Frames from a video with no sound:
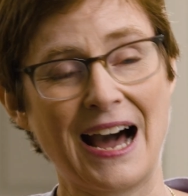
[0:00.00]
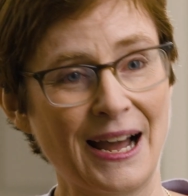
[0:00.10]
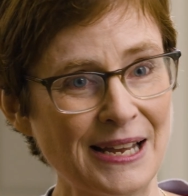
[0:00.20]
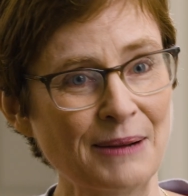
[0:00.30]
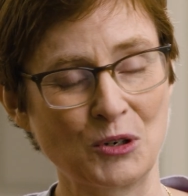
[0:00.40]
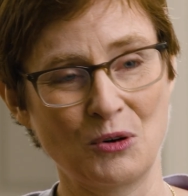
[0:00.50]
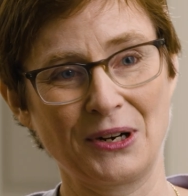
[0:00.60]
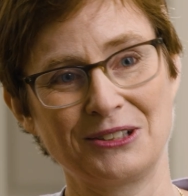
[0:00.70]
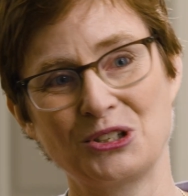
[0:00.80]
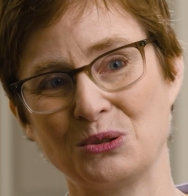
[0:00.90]
I am
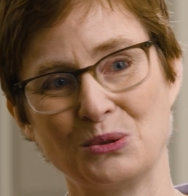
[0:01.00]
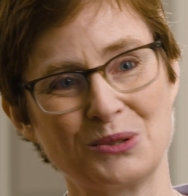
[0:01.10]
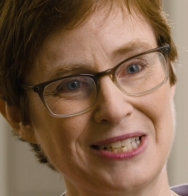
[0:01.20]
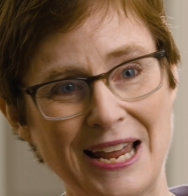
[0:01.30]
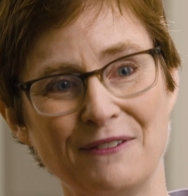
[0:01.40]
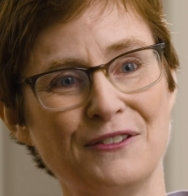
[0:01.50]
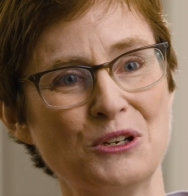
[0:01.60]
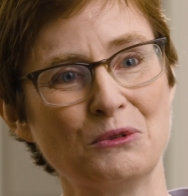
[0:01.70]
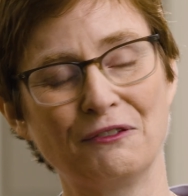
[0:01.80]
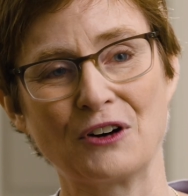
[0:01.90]
going to save
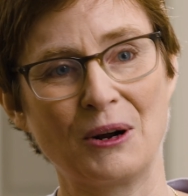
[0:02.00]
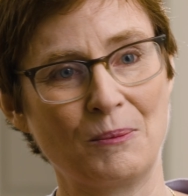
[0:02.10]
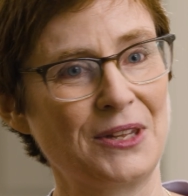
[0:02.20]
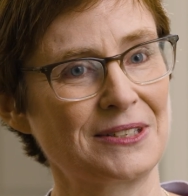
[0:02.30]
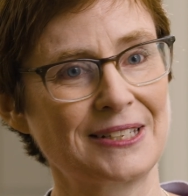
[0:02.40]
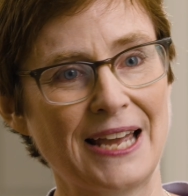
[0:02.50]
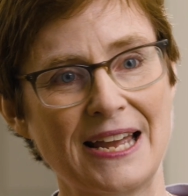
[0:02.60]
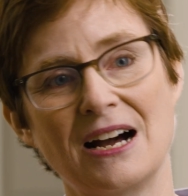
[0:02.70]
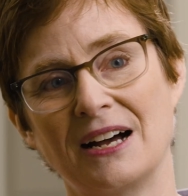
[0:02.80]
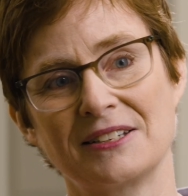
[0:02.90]
you from this
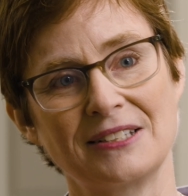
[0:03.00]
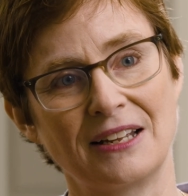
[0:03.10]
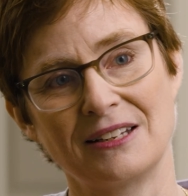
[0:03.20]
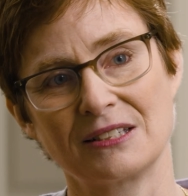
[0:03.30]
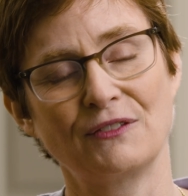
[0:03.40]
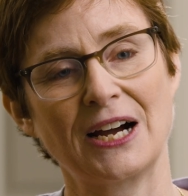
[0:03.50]
chaos and this